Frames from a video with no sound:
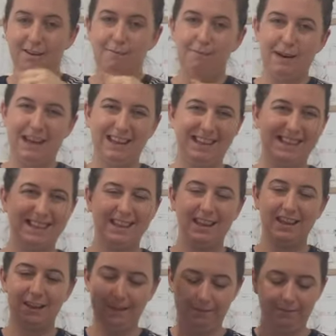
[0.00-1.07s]
but
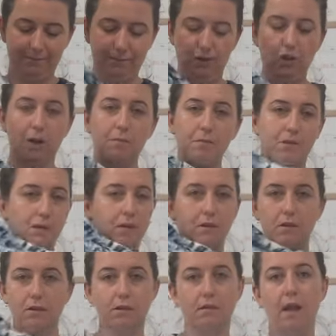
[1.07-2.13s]

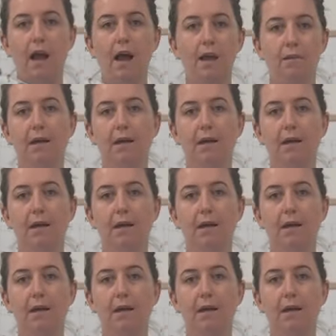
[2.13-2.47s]
jumpsuits just aren't